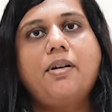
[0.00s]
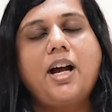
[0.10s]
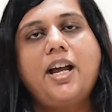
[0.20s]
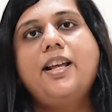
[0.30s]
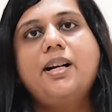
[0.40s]

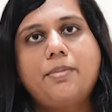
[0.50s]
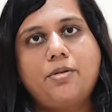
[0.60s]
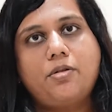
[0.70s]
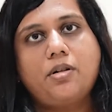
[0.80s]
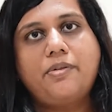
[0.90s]
higher
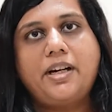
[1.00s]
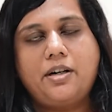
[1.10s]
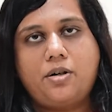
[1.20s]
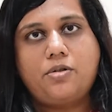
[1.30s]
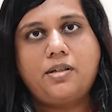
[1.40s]
amount of
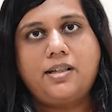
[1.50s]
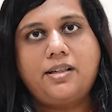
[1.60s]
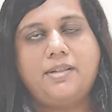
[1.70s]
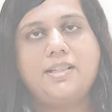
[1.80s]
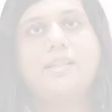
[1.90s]
androgen
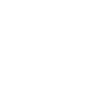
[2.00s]
levels.